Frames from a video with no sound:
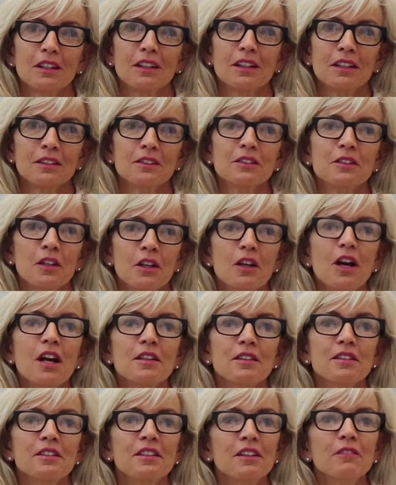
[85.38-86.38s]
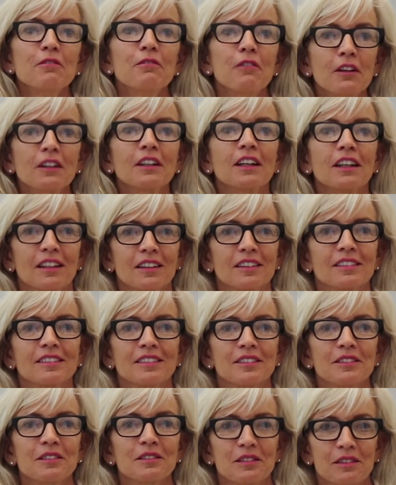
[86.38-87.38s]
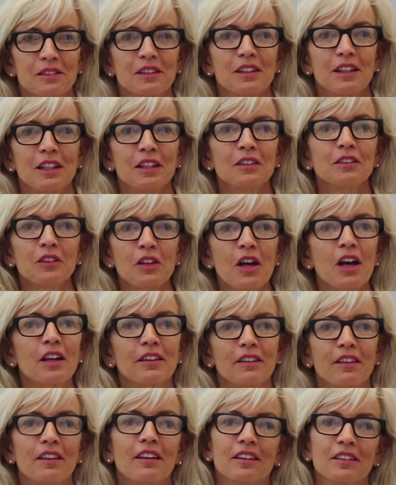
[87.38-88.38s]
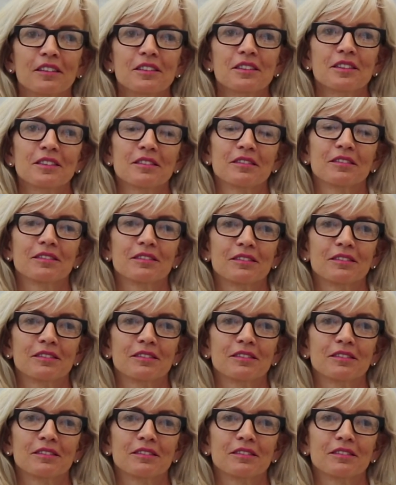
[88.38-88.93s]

it's that I see funny in a lot of things,